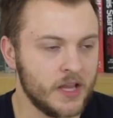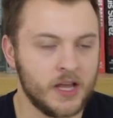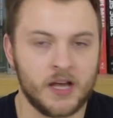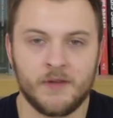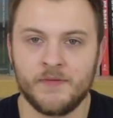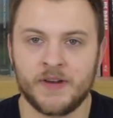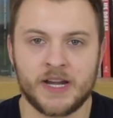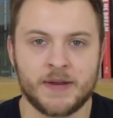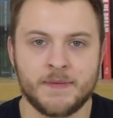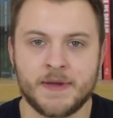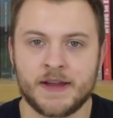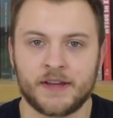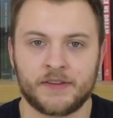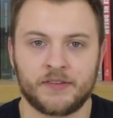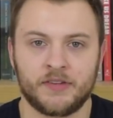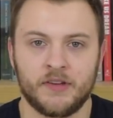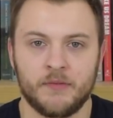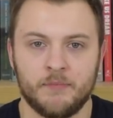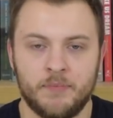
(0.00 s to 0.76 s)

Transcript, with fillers: I mean, it makes